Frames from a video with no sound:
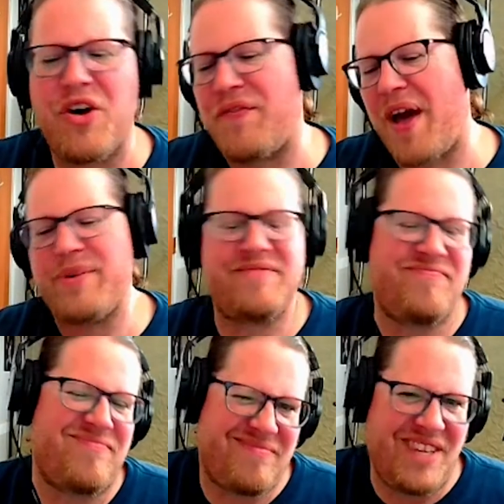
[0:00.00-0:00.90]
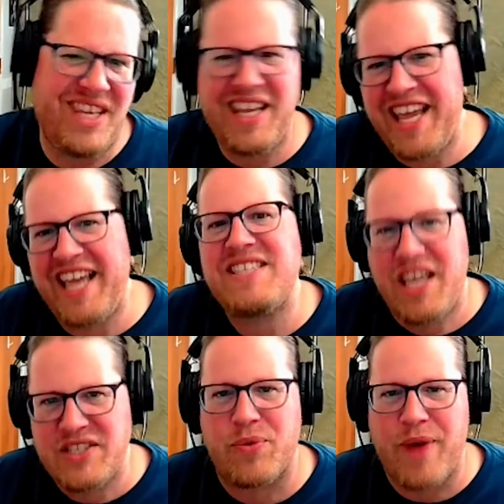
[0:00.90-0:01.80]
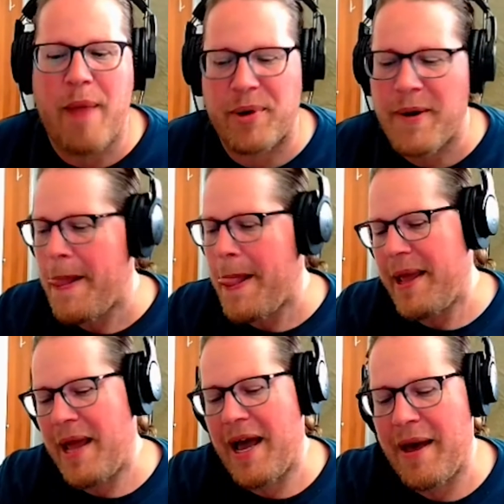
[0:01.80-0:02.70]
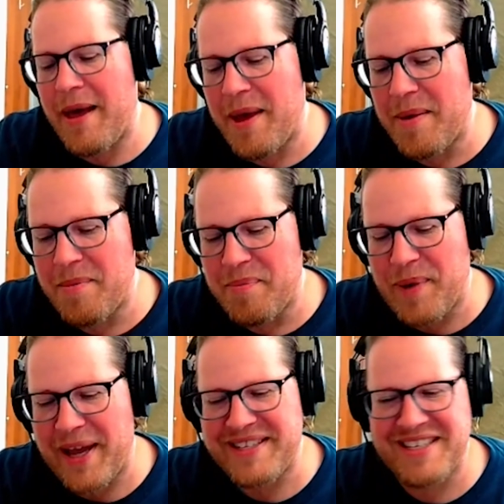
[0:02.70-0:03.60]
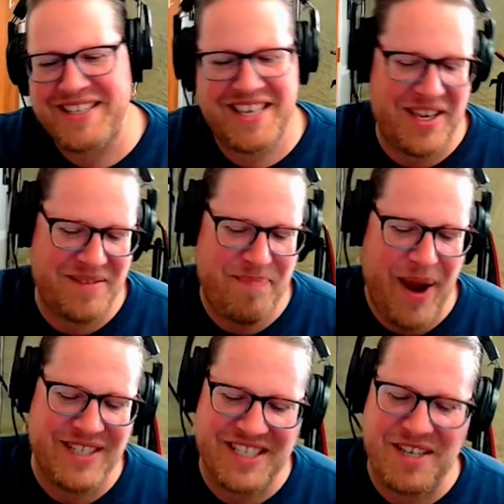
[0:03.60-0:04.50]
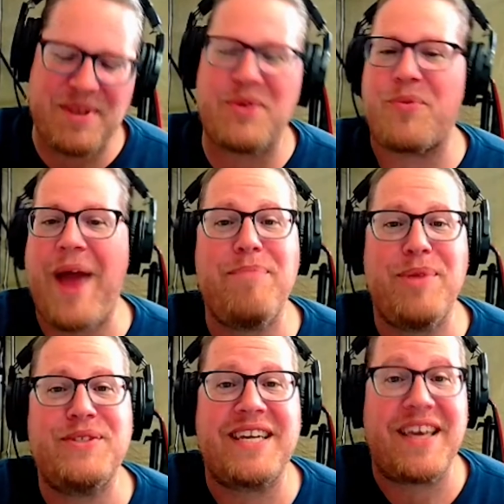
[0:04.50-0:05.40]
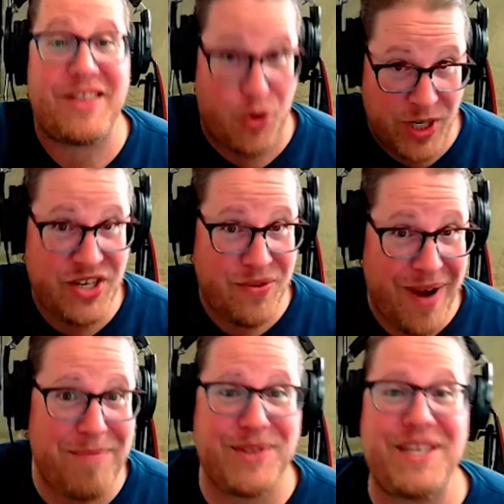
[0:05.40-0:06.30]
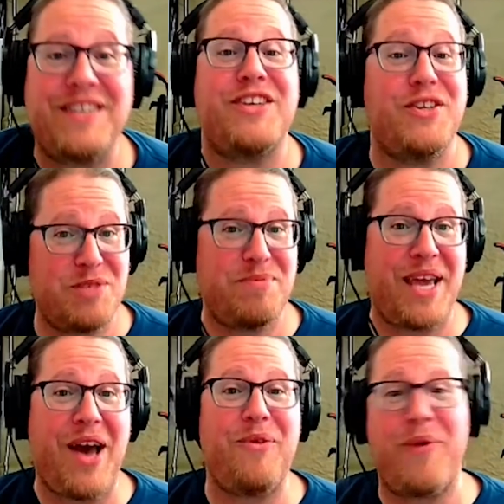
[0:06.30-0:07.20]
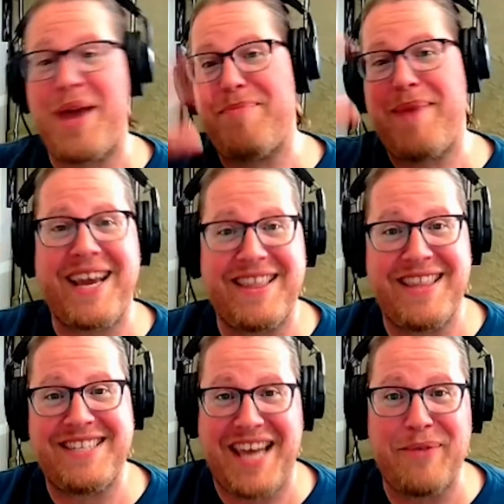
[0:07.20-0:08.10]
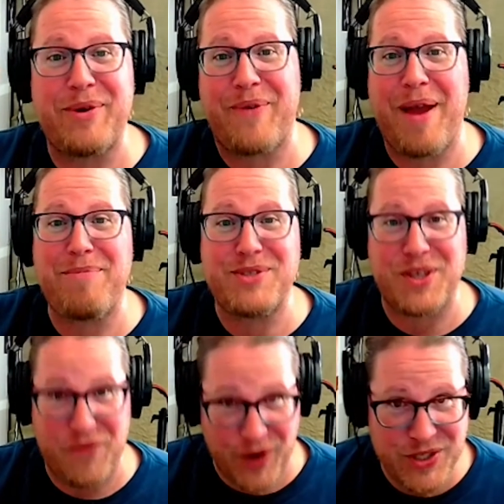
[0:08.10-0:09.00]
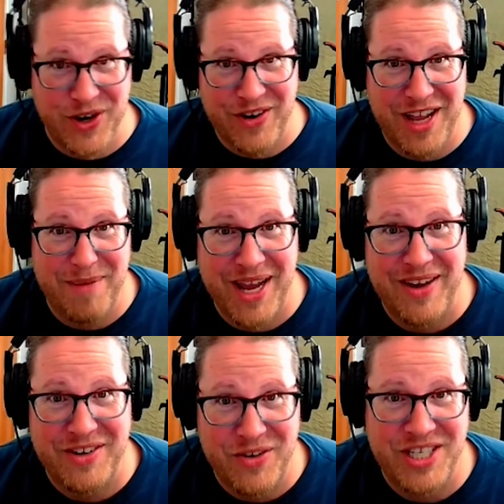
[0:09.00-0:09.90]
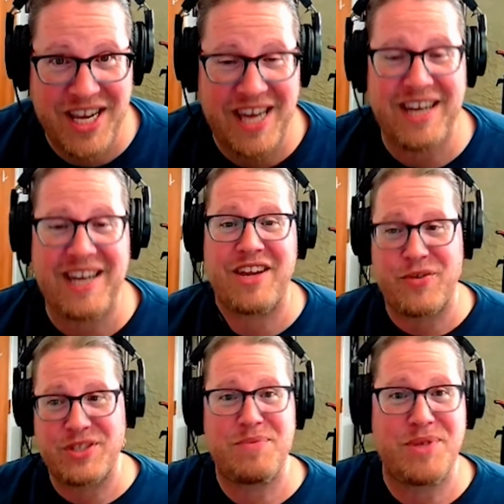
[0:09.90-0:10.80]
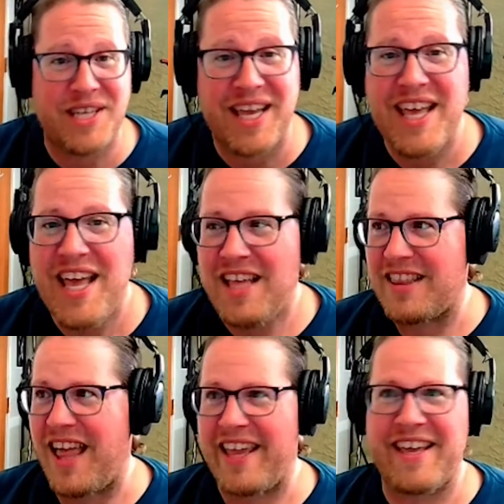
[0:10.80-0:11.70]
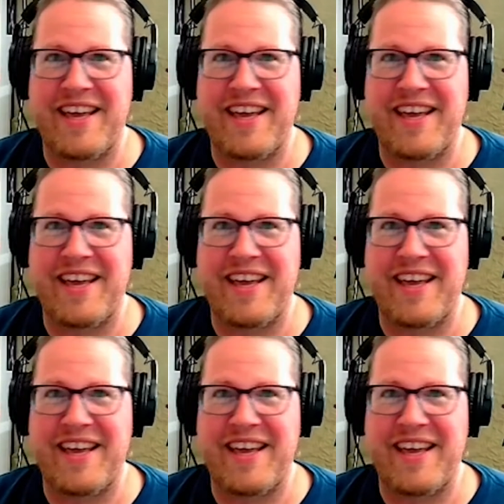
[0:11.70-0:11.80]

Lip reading: I would. He's a rapper, but compared to some of the Christian rap music that used to be out way back in the day when rap music first started coming out in Christianity and Christian music, like